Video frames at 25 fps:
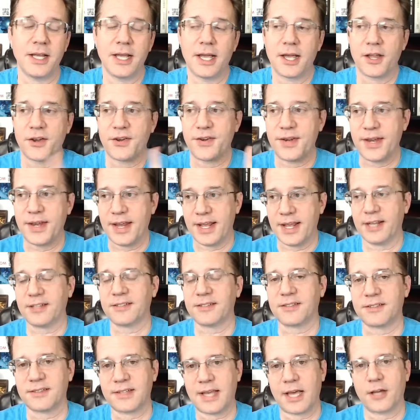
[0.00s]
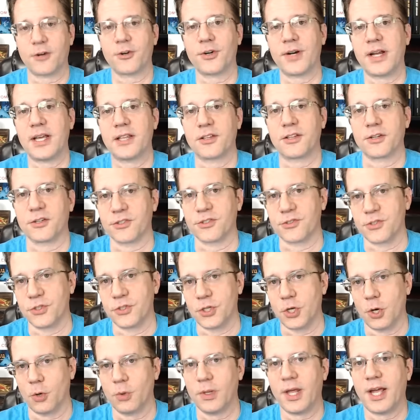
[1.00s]
Next Saturday, there is
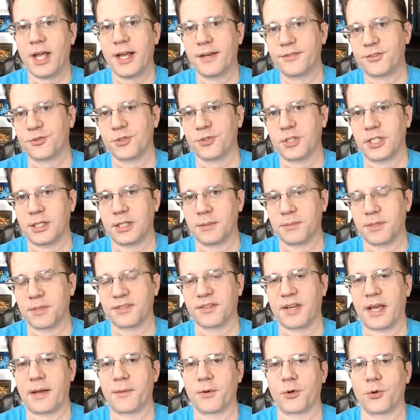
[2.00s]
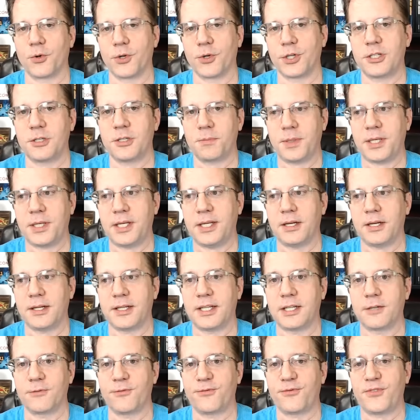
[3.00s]
no live stream because I am going to be
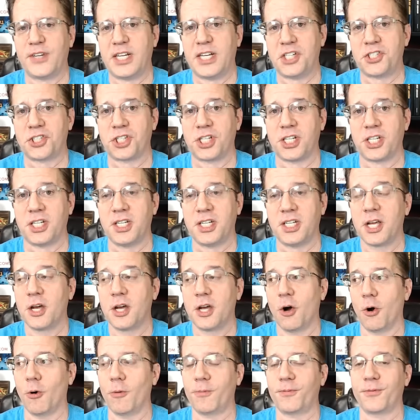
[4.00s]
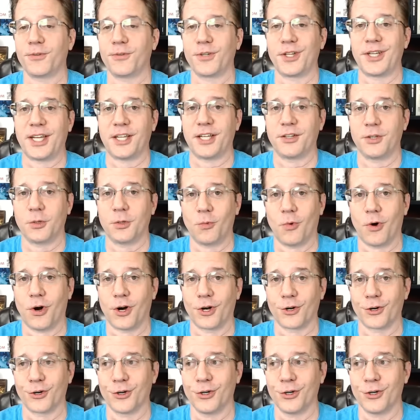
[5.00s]
in Fiji, hopefully in the water,